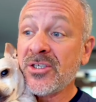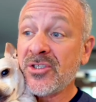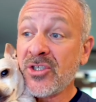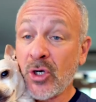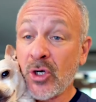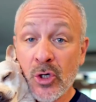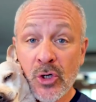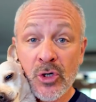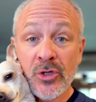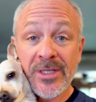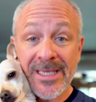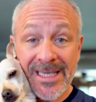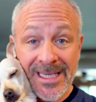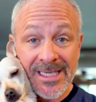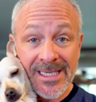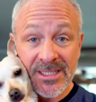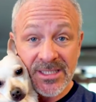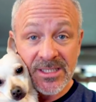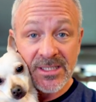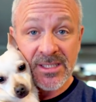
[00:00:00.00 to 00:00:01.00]
to earn the
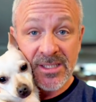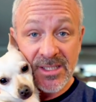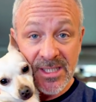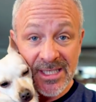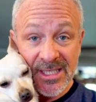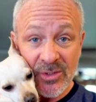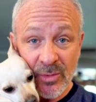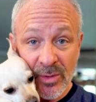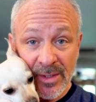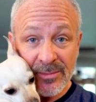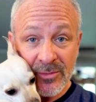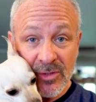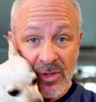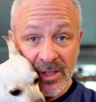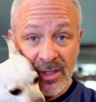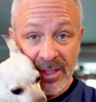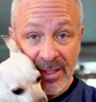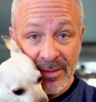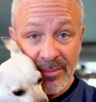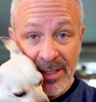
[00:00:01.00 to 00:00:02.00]
kisses. That's what I'm
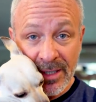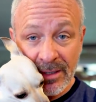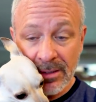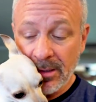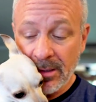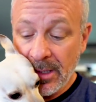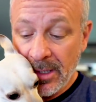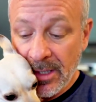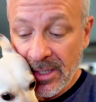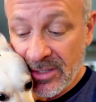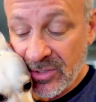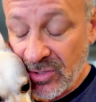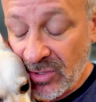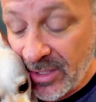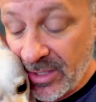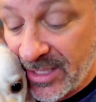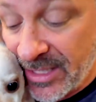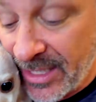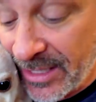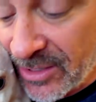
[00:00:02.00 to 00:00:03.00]
talking about. So
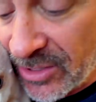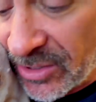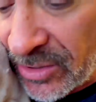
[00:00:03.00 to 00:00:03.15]
let's get